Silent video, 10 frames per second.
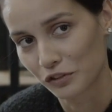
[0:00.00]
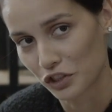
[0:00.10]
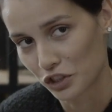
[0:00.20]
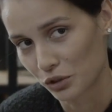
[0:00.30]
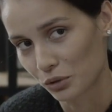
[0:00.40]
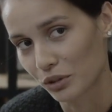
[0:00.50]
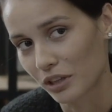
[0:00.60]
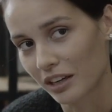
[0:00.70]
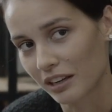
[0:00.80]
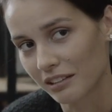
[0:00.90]
the first pen
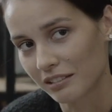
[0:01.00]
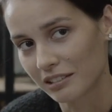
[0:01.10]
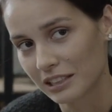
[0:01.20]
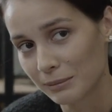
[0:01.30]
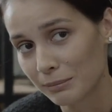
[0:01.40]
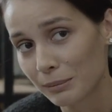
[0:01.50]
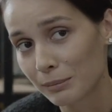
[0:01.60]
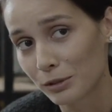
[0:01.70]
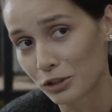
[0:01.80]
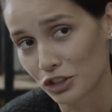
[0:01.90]
that comes in our mind
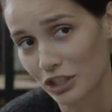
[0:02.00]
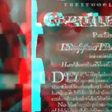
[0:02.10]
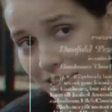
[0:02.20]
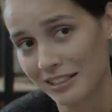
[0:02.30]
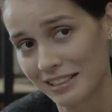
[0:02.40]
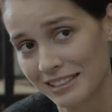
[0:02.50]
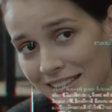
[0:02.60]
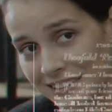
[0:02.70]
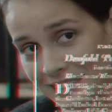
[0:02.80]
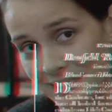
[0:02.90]
is Parker
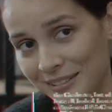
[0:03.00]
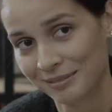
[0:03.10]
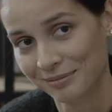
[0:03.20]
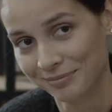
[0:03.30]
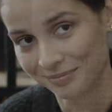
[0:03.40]
Duofold.